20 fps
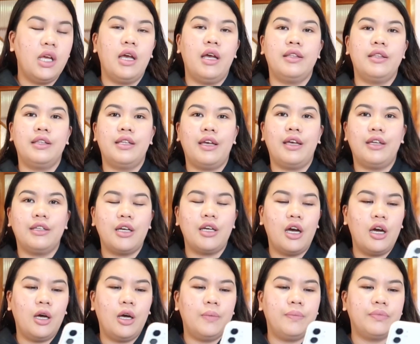And then
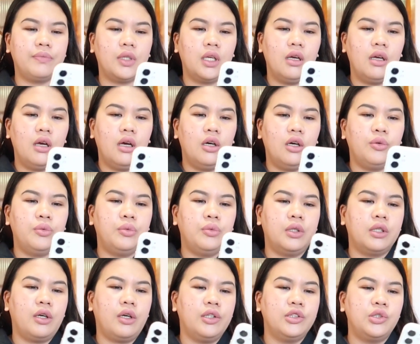
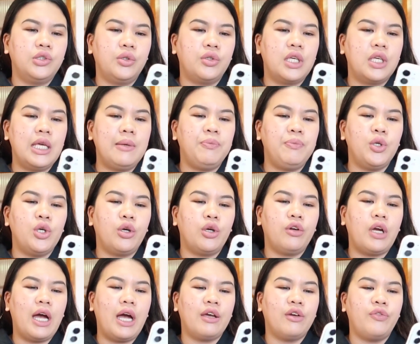we're going to keep
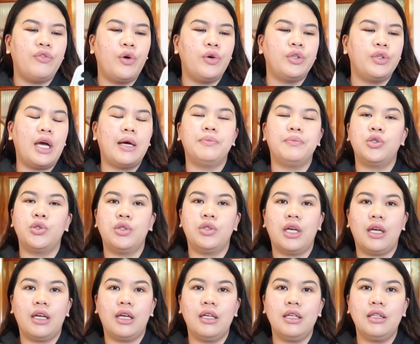your iPhone up to
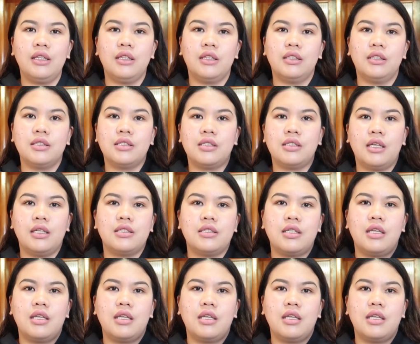date, it says